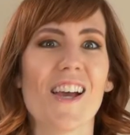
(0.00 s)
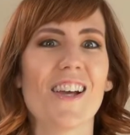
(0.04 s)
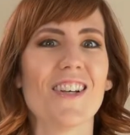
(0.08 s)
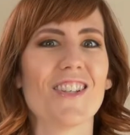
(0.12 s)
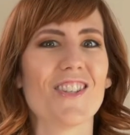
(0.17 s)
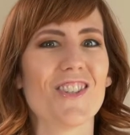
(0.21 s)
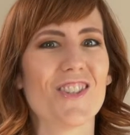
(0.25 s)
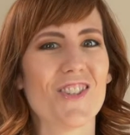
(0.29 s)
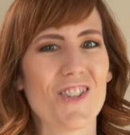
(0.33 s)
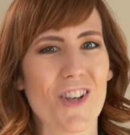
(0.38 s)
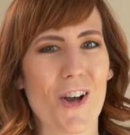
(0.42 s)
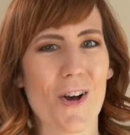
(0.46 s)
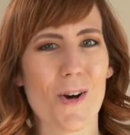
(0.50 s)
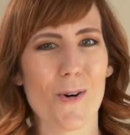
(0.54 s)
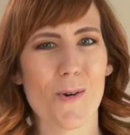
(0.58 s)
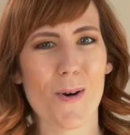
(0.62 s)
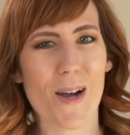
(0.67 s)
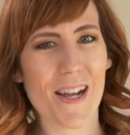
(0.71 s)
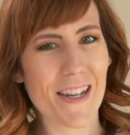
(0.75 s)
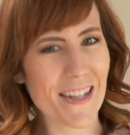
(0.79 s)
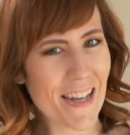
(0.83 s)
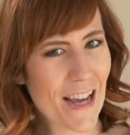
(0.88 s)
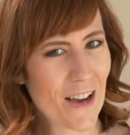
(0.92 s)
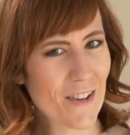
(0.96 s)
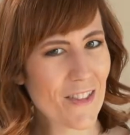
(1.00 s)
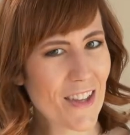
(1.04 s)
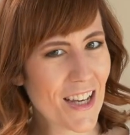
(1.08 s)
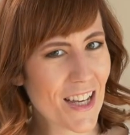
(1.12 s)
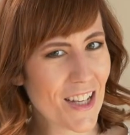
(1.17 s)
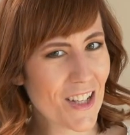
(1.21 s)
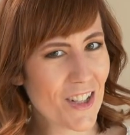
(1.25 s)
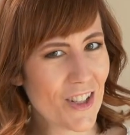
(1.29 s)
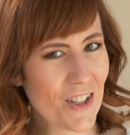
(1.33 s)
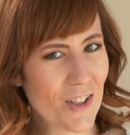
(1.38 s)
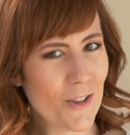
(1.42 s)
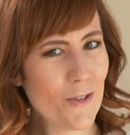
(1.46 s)
So now
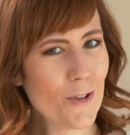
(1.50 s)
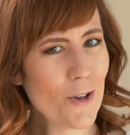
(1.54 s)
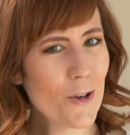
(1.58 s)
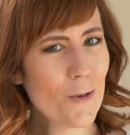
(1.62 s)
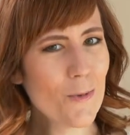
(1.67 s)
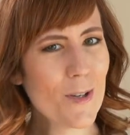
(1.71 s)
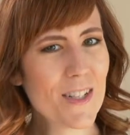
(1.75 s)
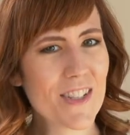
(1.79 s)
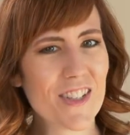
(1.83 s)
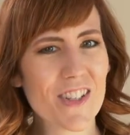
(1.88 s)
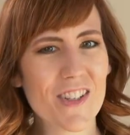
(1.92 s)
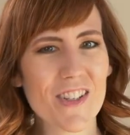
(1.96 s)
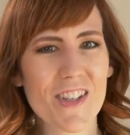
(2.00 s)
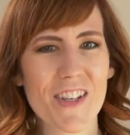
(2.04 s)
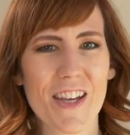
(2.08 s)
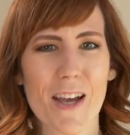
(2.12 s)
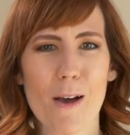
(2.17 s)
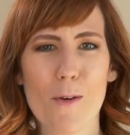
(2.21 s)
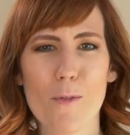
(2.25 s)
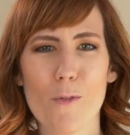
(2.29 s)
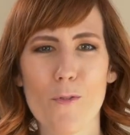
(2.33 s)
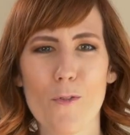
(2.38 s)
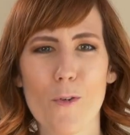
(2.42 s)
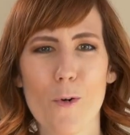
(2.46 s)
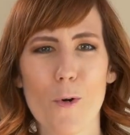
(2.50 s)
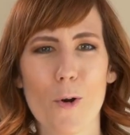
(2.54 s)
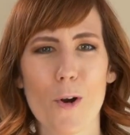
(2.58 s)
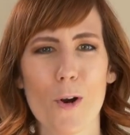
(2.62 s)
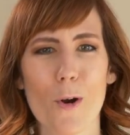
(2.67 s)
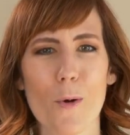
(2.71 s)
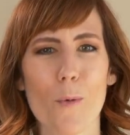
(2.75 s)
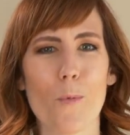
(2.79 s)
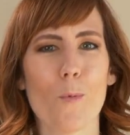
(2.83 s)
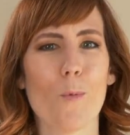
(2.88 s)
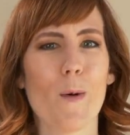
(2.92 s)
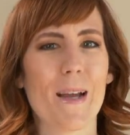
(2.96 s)
that you know what to look out
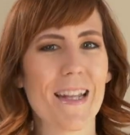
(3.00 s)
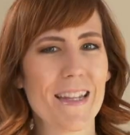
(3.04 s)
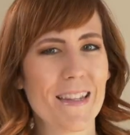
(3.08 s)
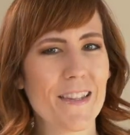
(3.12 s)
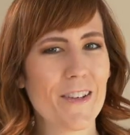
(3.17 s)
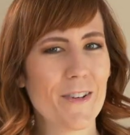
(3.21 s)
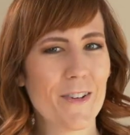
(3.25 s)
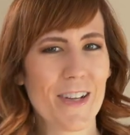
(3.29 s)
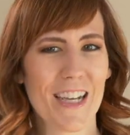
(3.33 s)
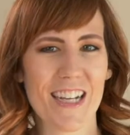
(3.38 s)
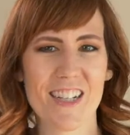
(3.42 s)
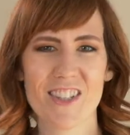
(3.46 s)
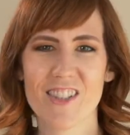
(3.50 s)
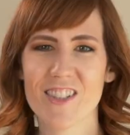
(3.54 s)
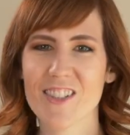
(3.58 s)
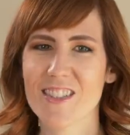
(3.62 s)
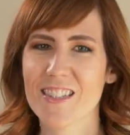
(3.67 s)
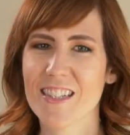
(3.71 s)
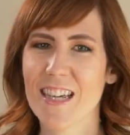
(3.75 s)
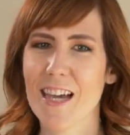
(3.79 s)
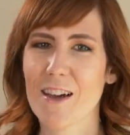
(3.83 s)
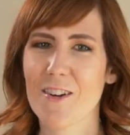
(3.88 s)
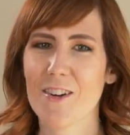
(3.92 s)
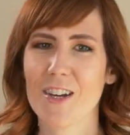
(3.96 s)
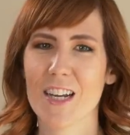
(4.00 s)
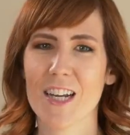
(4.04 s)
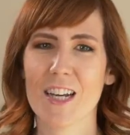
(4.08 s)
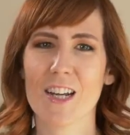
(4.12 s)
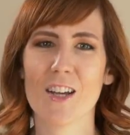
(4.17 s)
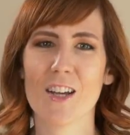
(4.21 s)
for when location scouting,